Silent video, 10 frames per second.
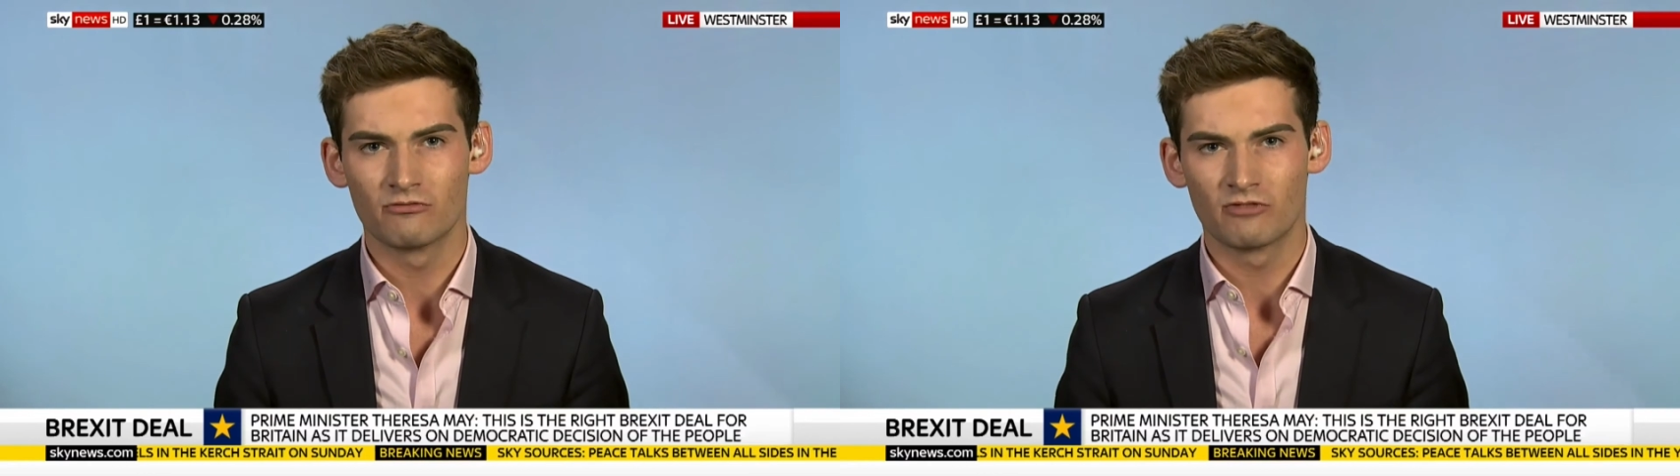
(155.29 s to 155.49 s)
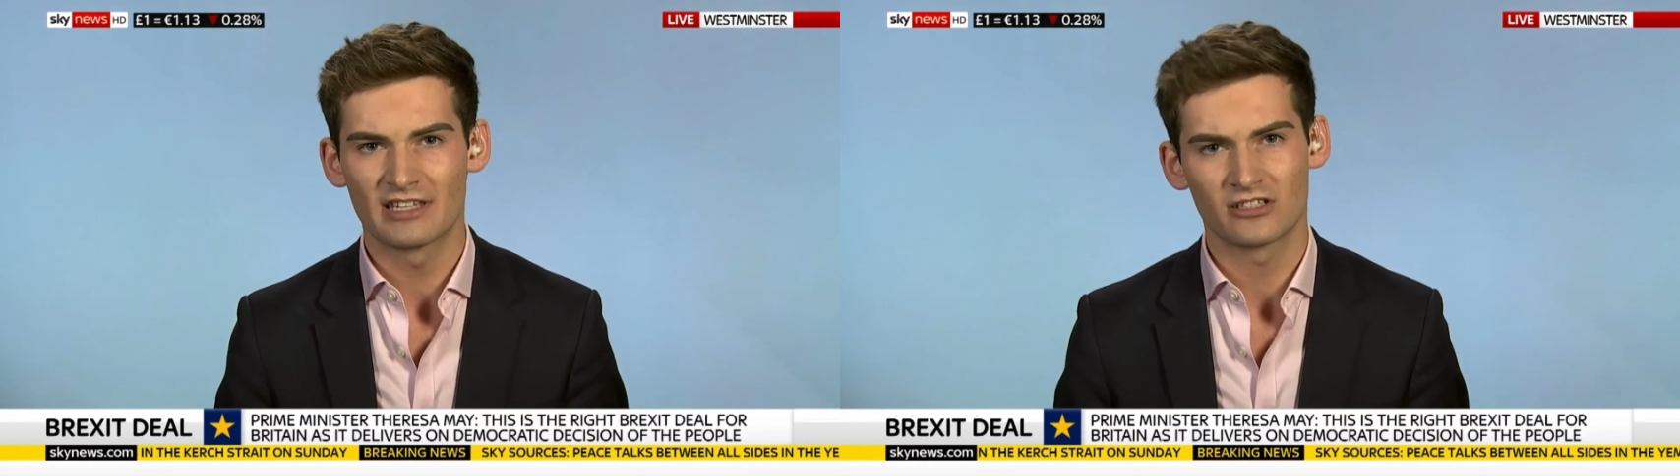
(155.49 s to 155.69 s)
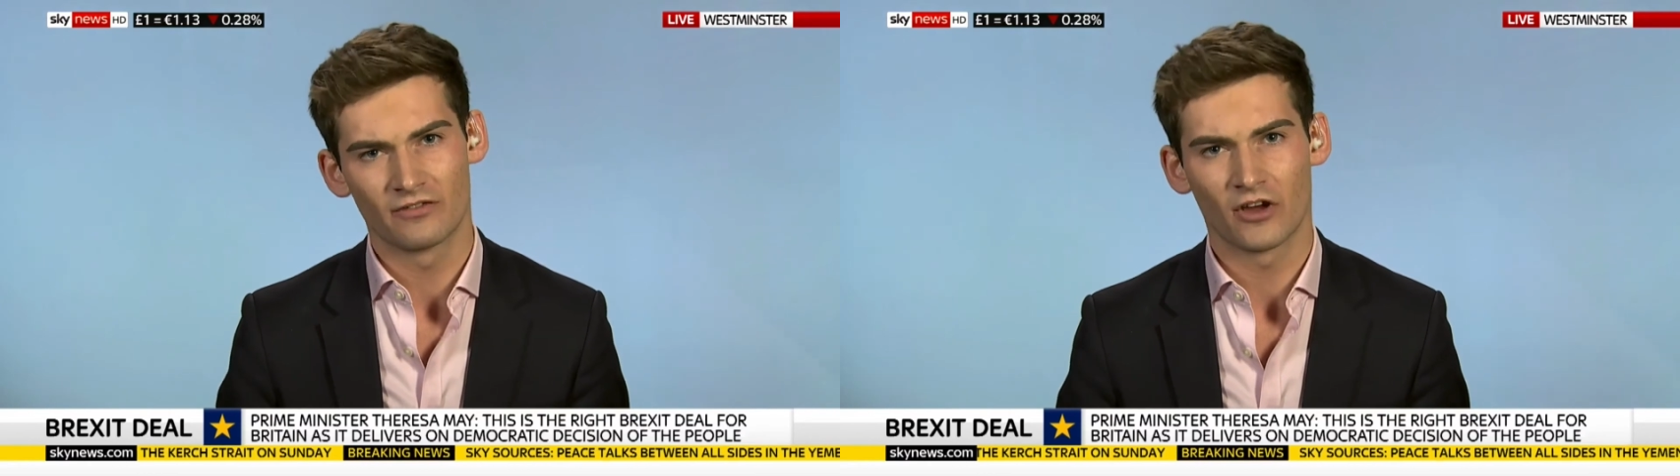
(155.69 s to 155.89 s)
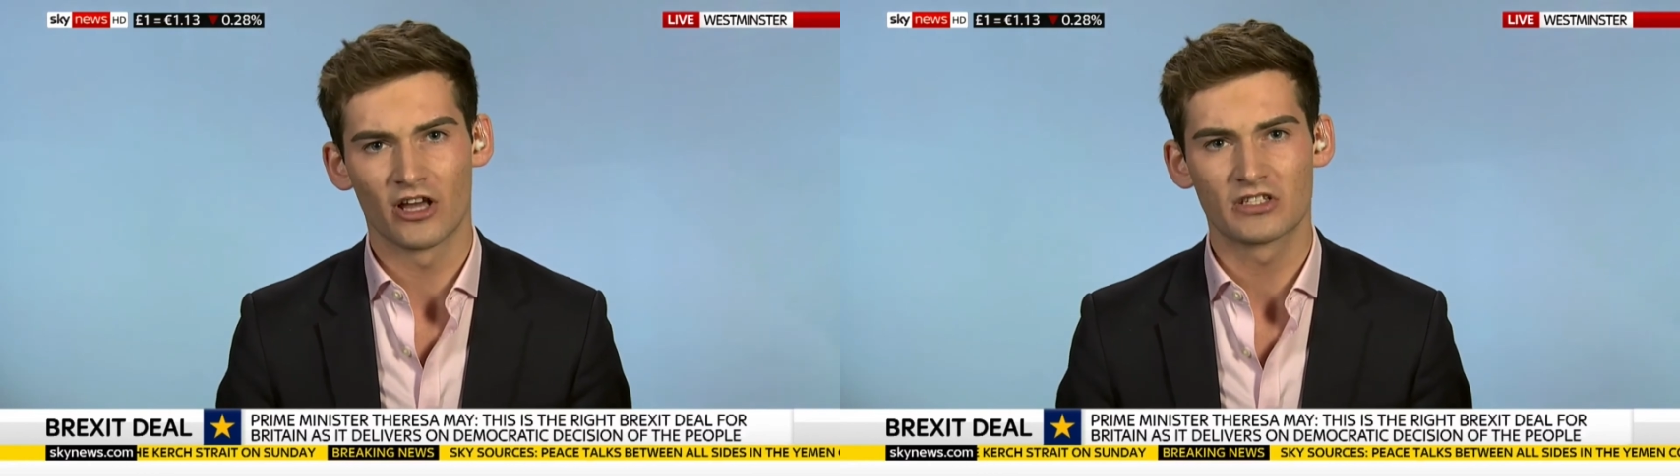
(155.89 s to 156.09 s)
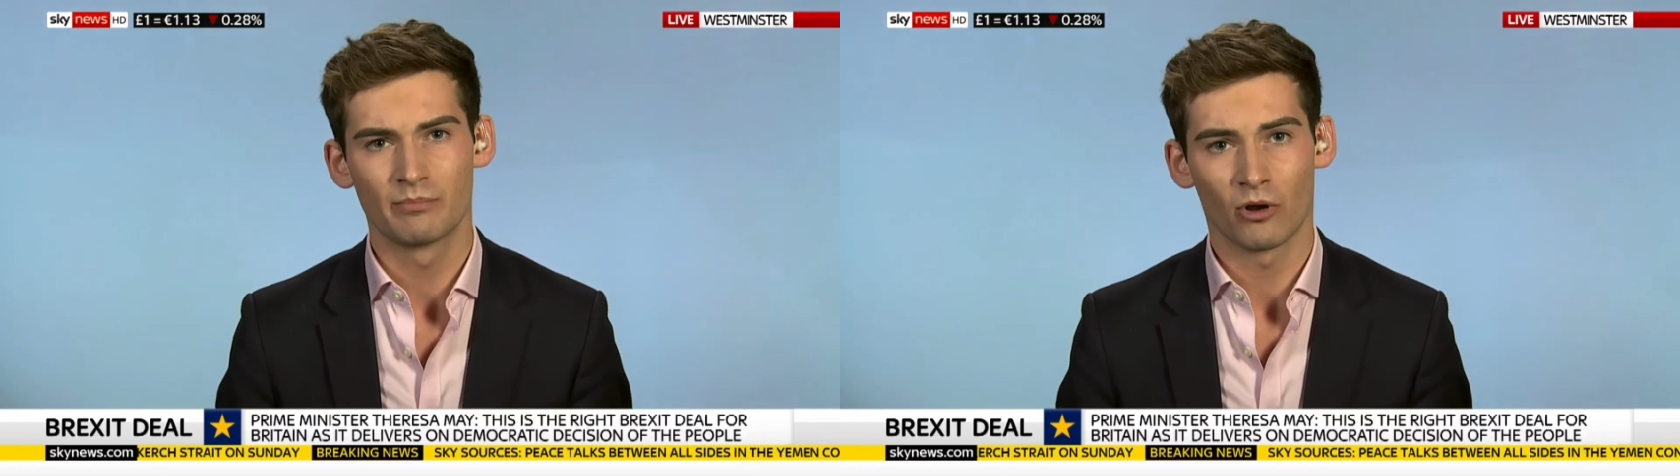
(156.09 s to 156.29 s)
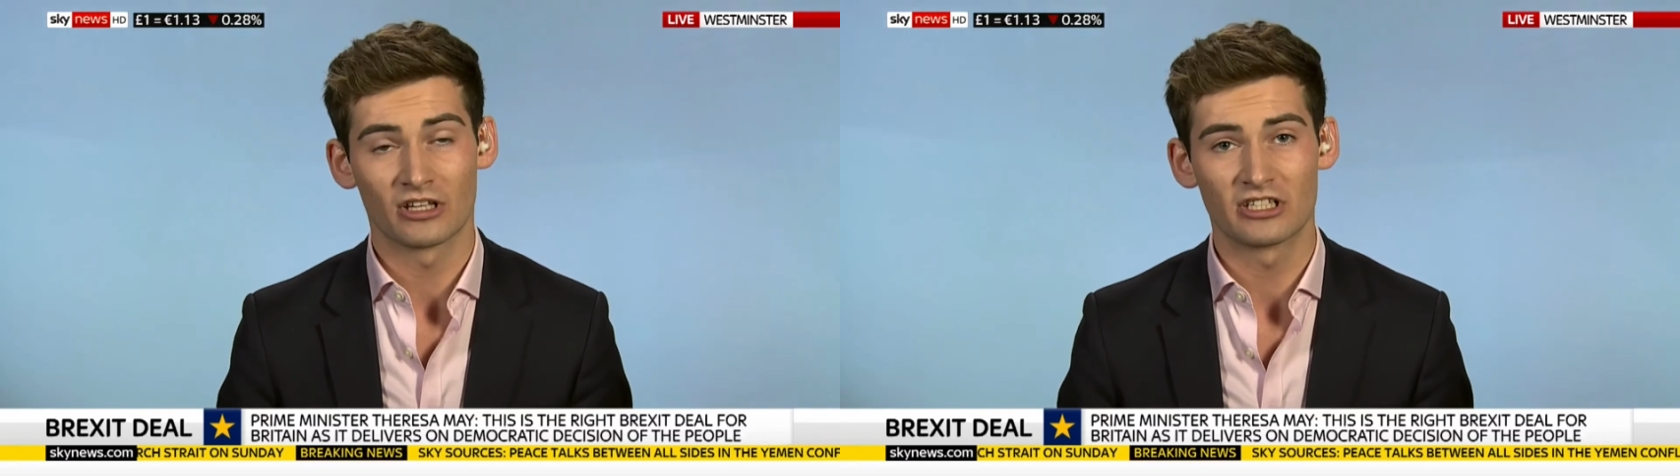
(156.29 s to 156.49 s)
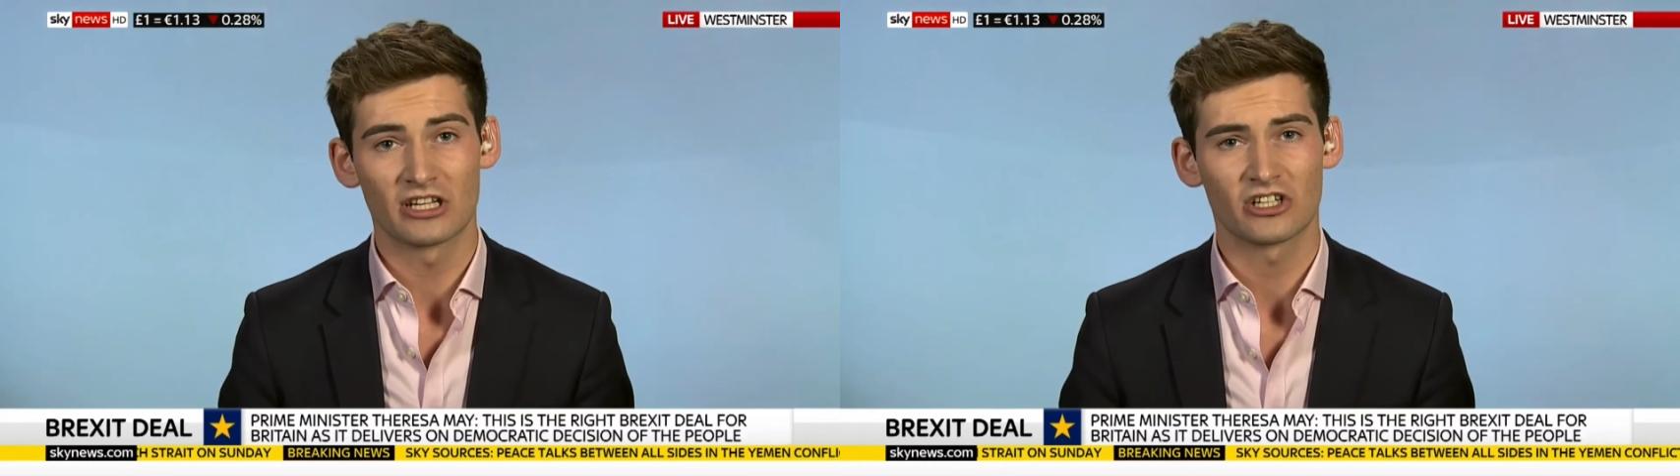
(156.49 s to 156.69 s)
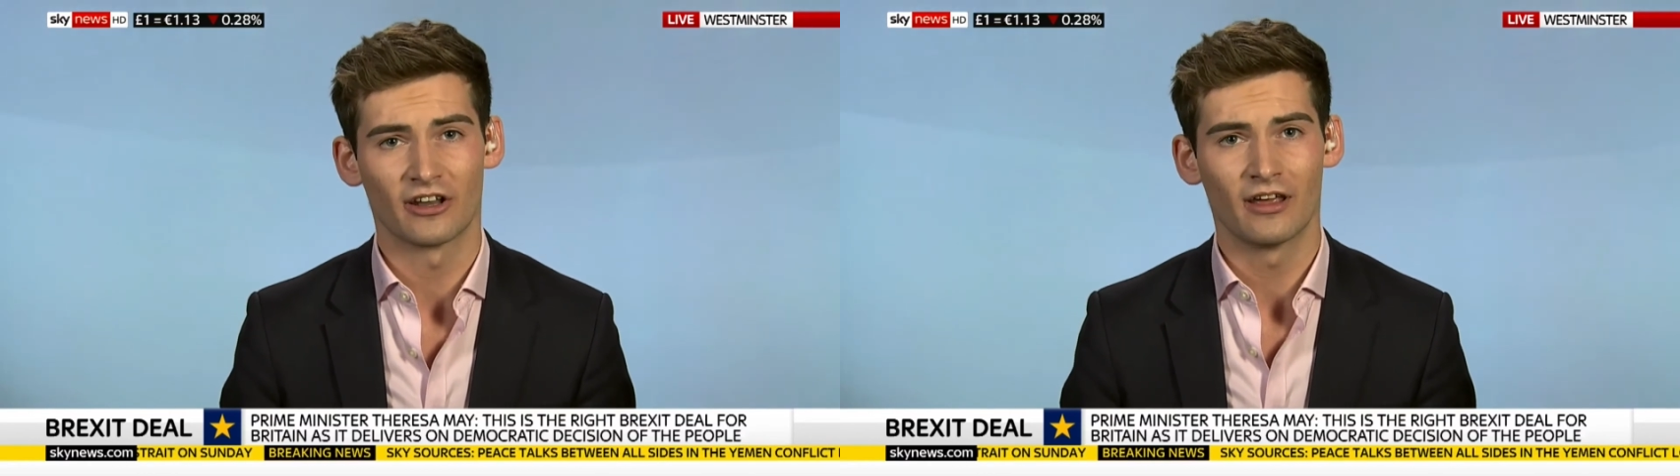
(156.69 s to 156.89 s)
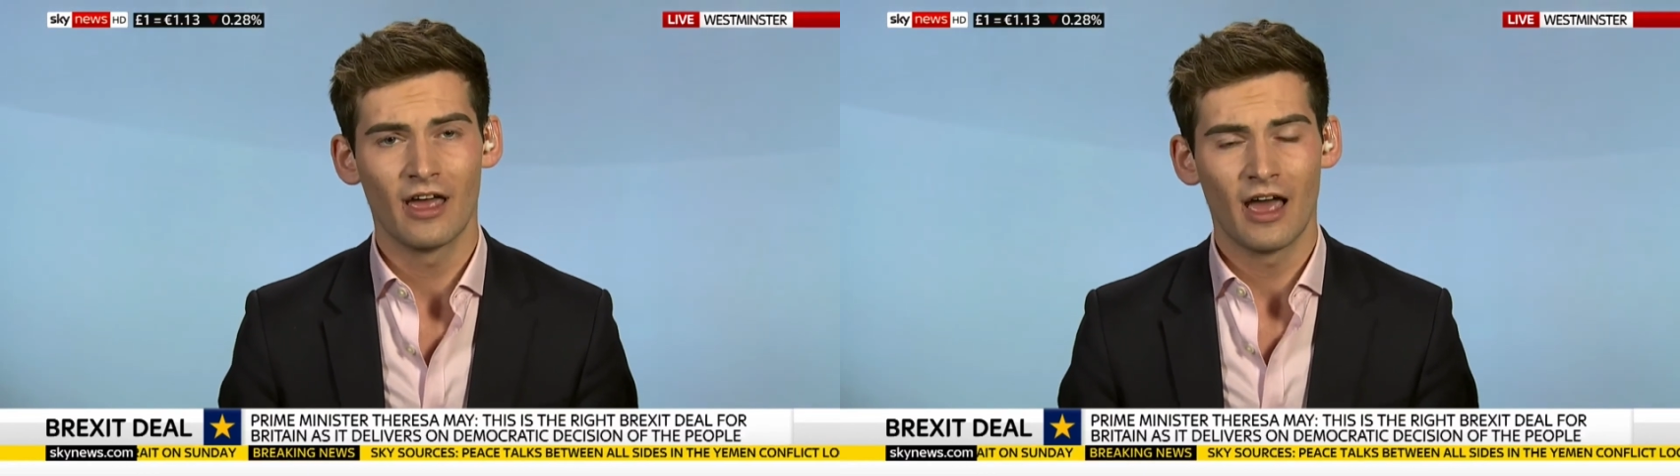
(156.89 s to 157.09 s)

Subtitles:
risk-averse politician,